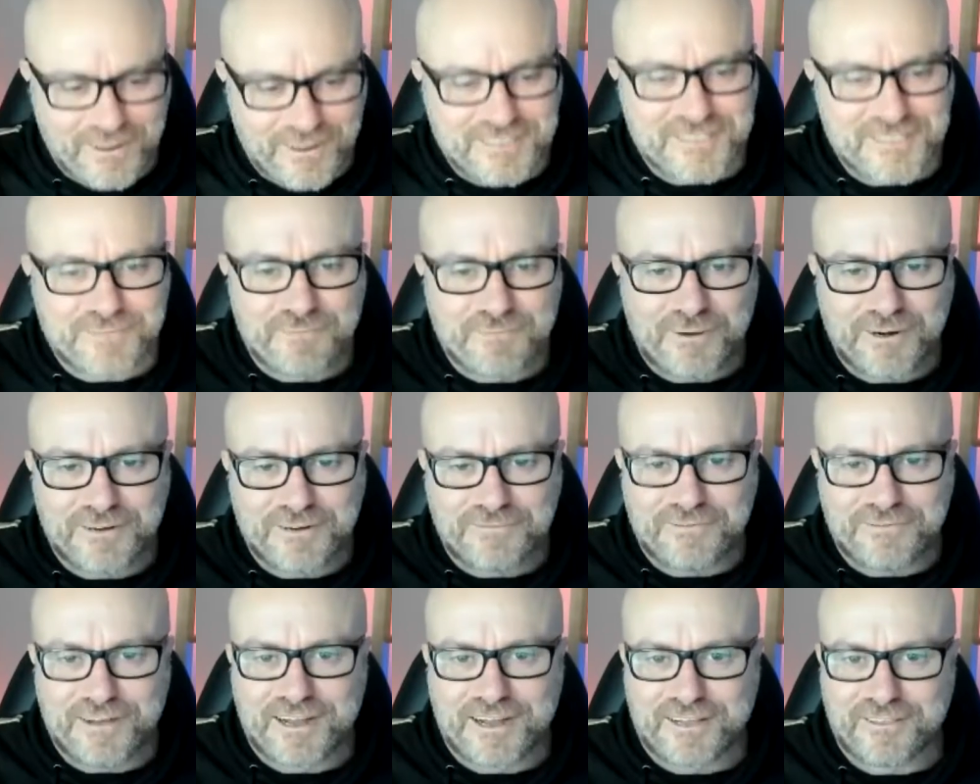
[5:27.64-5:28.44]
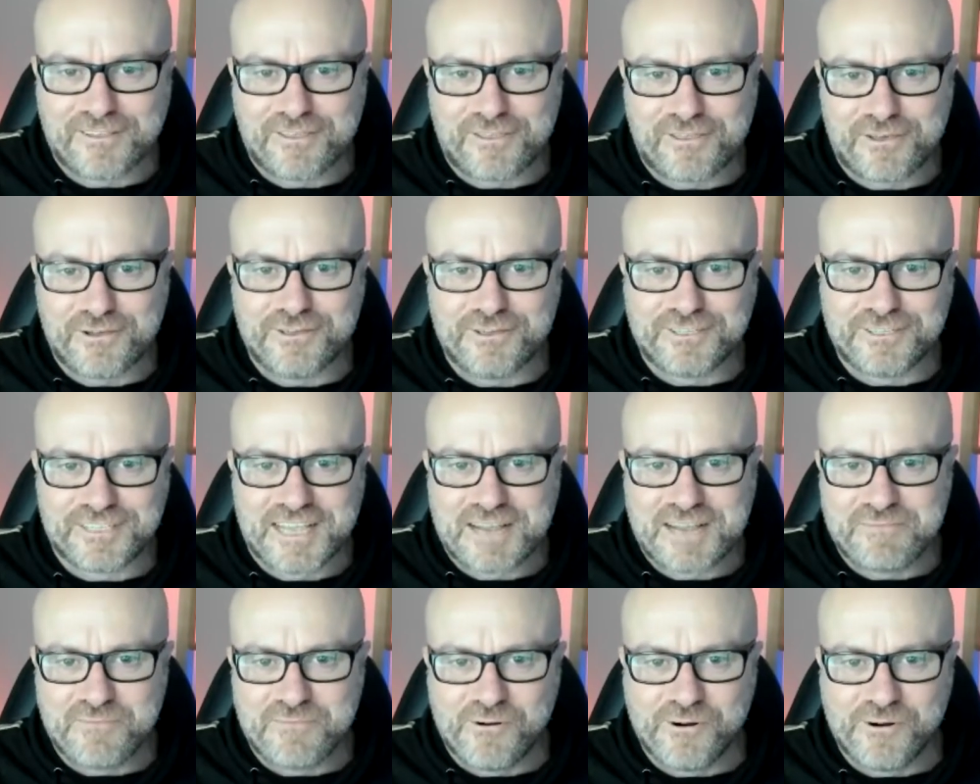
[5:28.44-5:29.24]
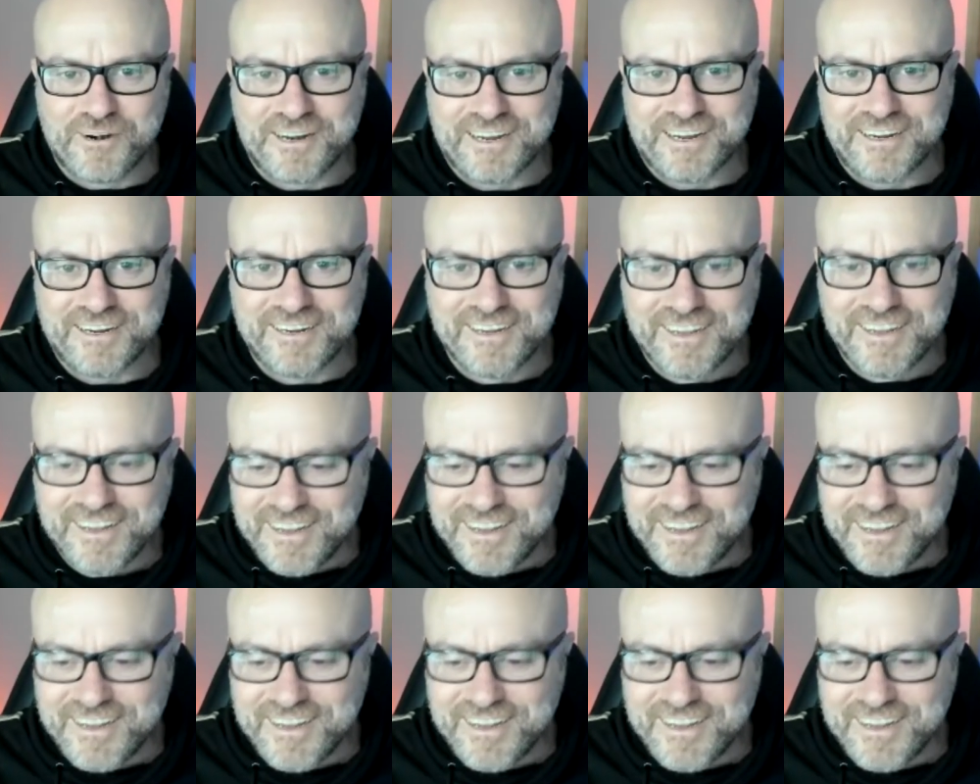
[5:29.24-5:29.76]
upon a fucking Thursday morning,